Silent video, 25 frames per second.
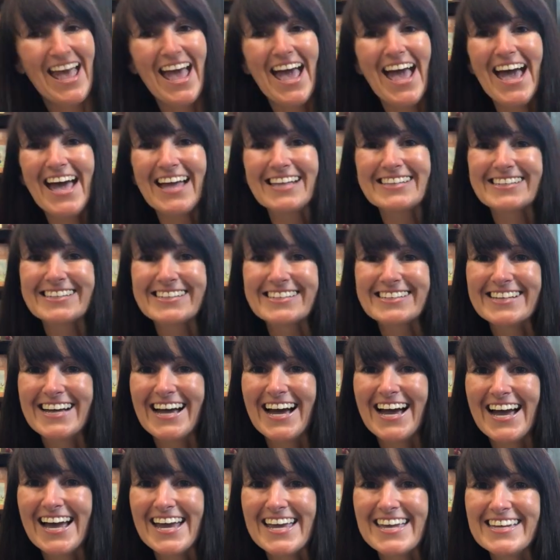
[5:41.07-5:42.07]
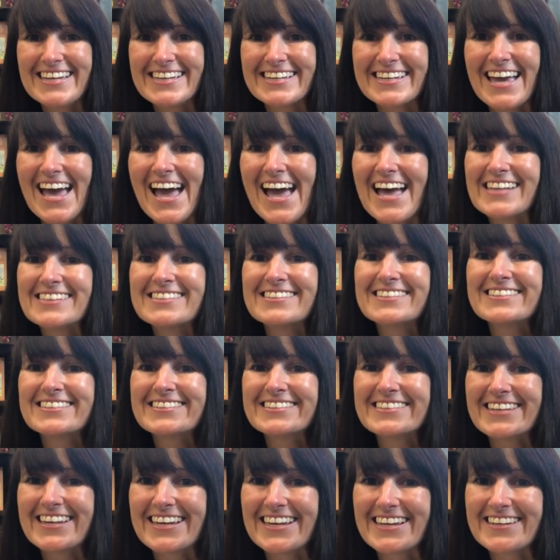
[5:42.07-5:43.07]
And I can
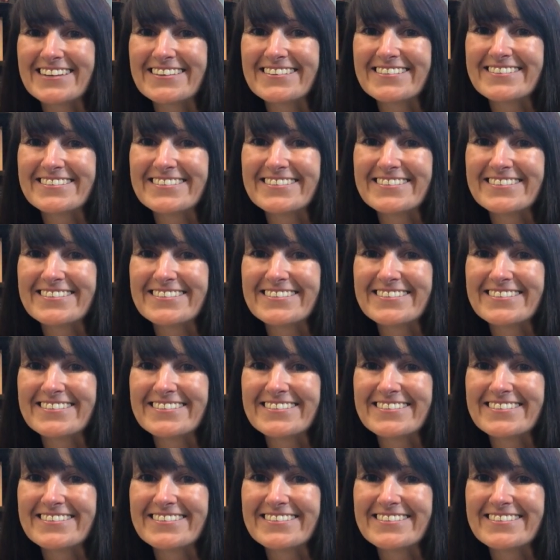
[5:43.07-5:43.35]
sing.